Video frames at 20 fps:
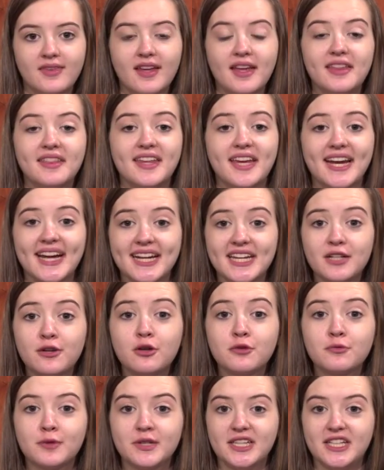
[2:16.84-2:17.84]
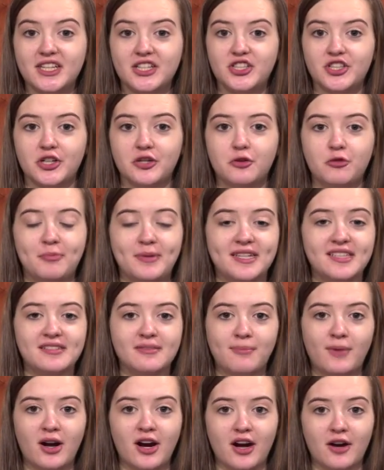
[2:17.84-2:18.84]
The annual Rookie Show will be
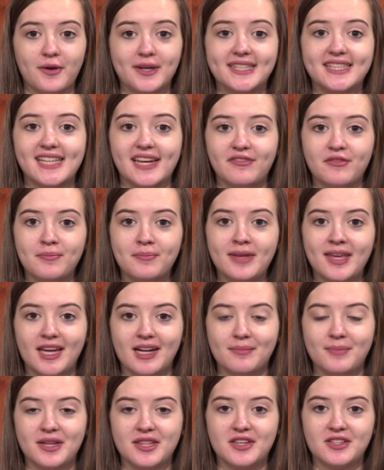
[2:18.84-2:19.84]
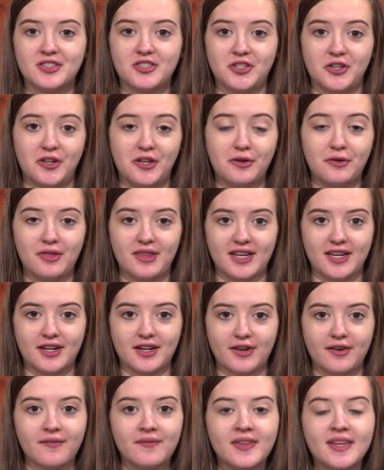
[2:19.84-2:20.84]
tomorrow at 7 p.m. in the Studio
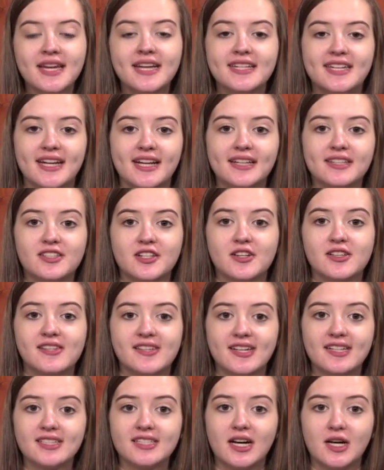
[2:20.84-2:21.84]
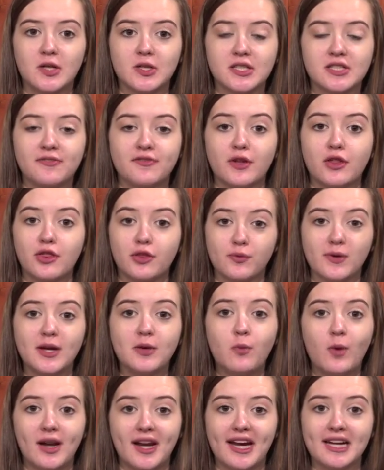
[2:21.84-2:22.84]
Theater. Tickets are $6 for three
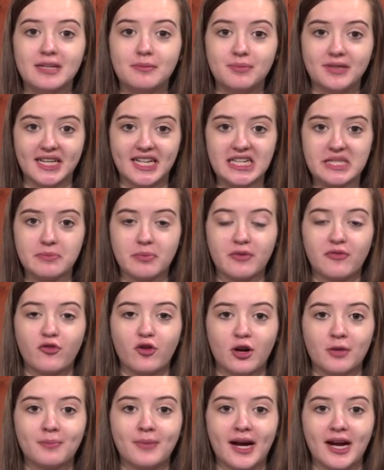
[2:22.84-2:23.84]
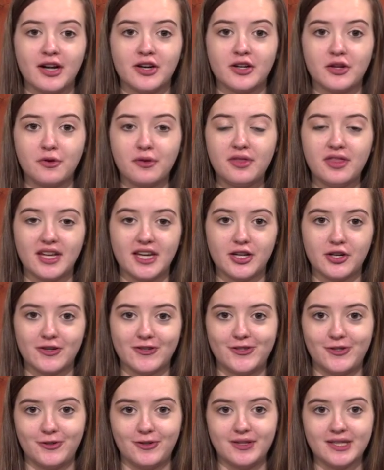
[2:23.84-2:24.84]
one act plays performed by our new theater
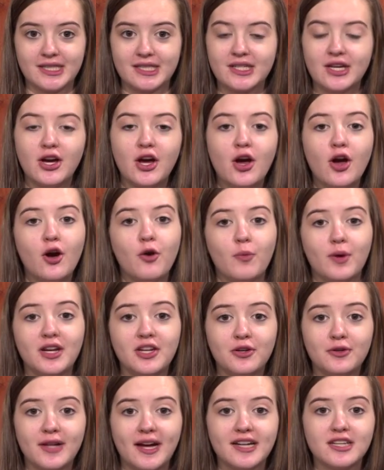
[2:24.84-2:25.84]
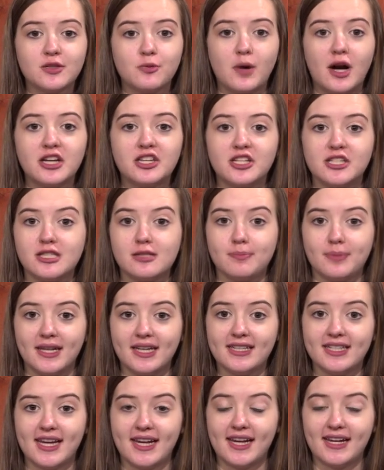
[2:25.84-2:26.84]
students. Wouldn't you like to watch a speed
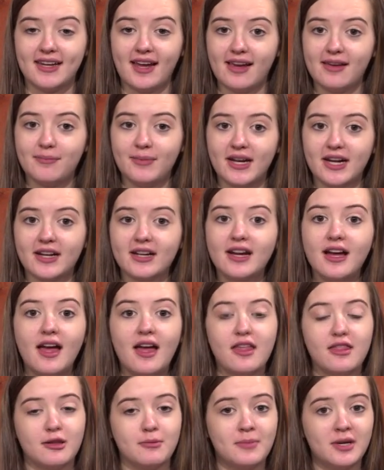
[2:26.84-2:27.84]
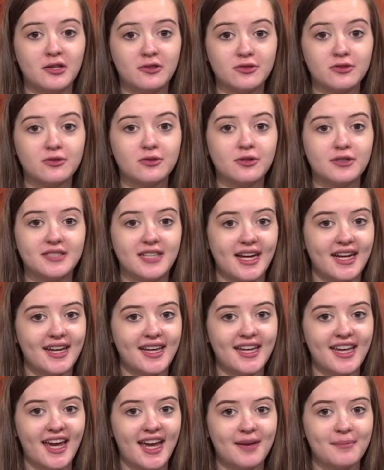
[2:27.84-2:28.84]
dating nightmare, the middle school
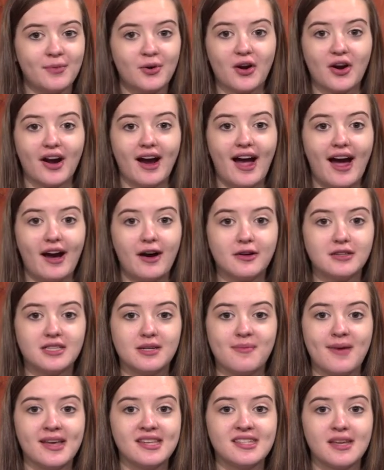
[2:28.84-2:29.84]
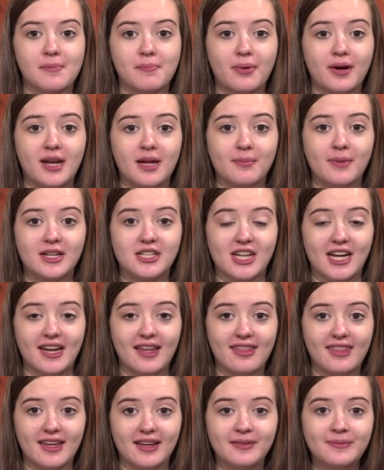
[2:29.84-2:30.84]
dating game, or how to mess up pretty much
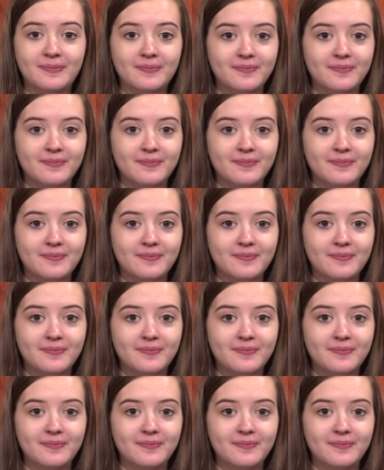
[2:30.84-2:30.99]
anything?